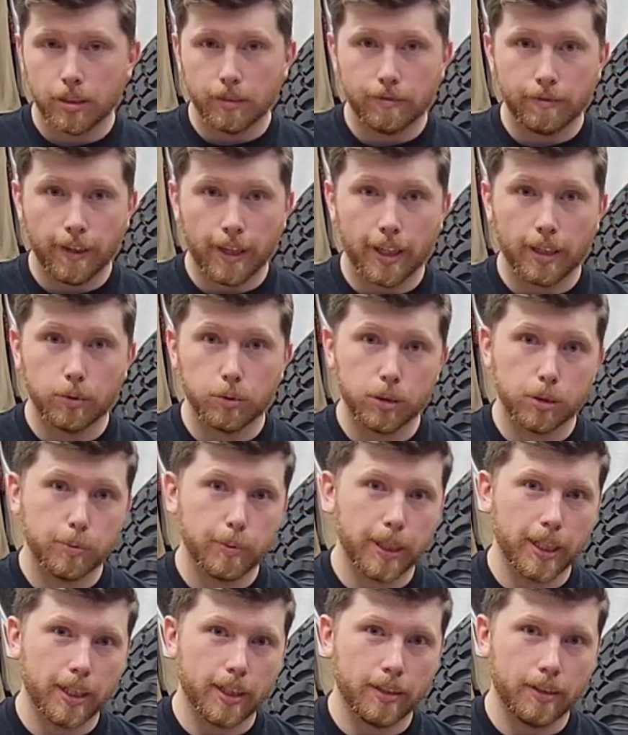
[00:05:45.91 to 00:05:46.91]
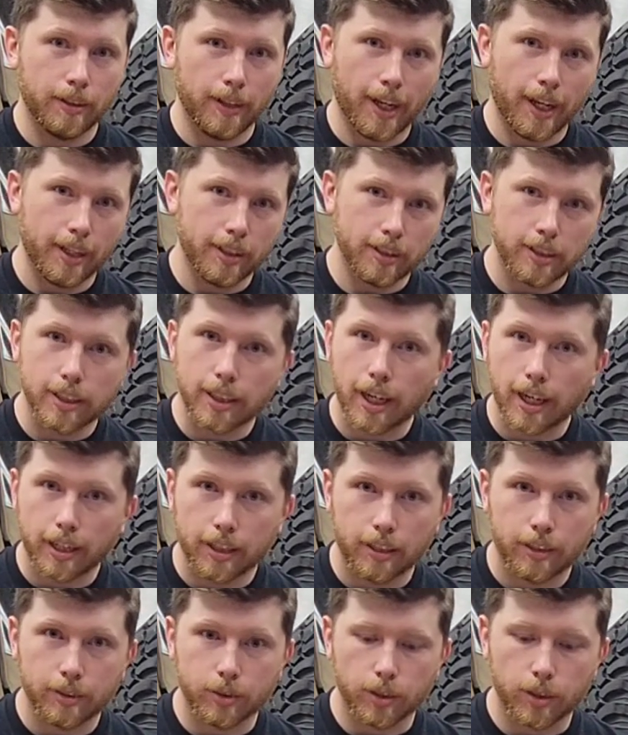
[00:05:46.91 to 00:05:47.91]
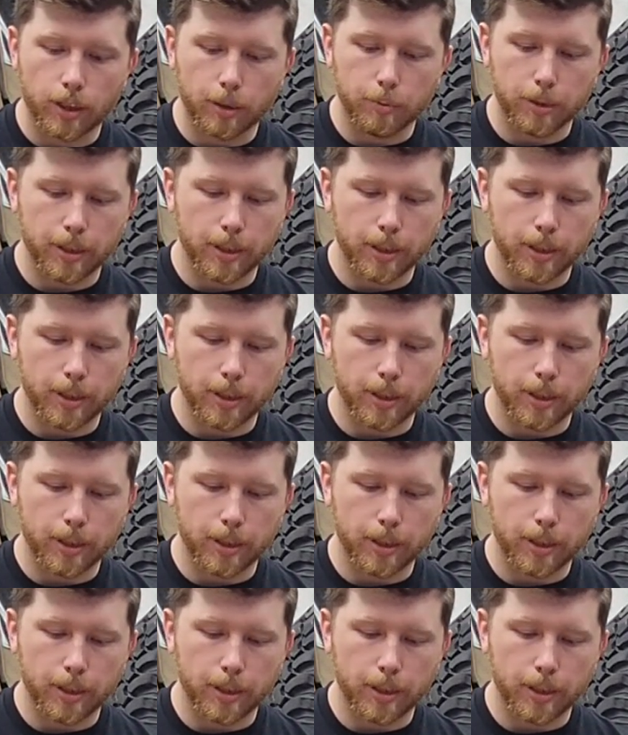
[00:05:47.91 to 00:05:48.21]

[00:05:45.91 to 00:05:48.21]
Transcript: the fan will spin at 8 to 900